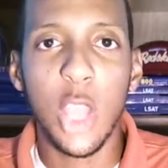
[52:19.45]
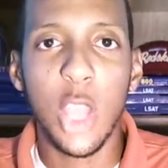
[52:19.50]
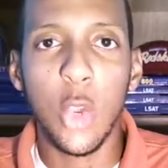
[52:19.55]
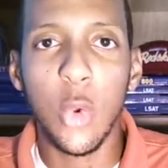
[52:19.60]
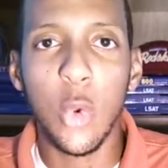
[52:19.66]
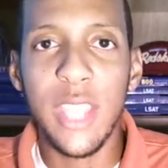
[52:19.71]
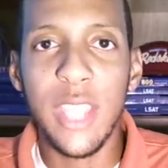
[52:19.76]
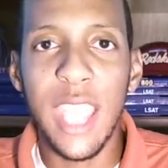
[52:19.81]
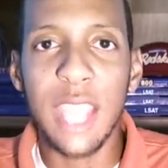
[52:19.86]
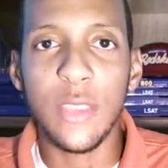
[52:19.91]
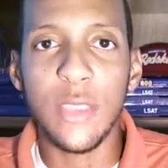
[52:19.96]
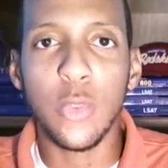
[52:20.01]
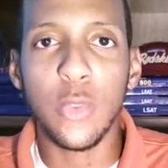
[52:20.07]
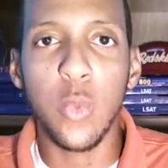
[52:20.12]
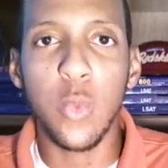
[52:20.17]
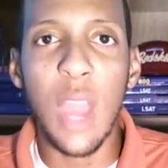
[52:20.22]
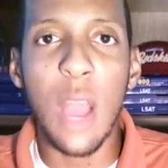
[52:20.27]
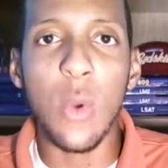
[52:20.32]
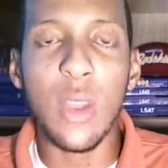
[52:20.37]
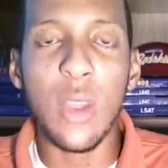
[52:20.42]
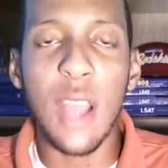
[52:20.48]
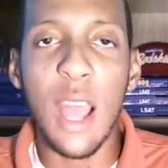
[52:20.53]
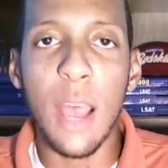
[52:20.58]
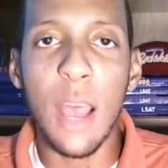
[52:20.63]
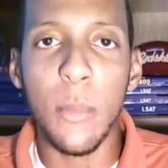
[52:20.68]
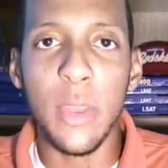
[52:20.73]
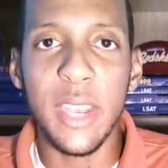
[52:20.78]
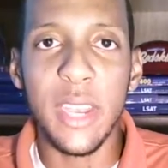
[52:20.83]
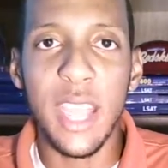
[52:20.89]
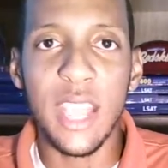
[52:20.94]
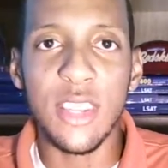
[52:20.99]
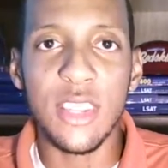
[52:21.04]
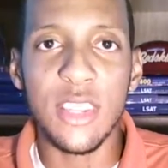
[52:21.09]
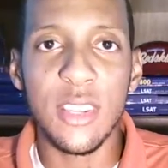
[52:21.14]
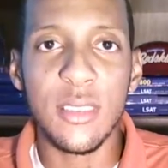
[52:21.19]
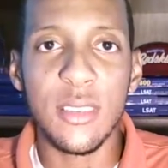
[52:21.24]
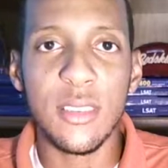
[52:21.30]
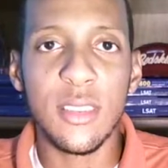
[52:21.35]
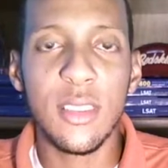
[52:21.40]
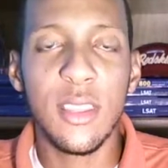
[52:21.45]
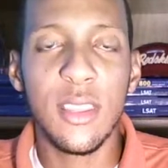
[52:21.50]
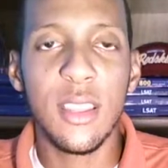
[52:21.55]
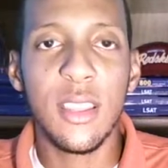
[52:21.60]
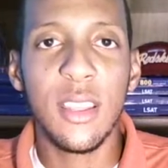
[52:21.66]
creates route combinations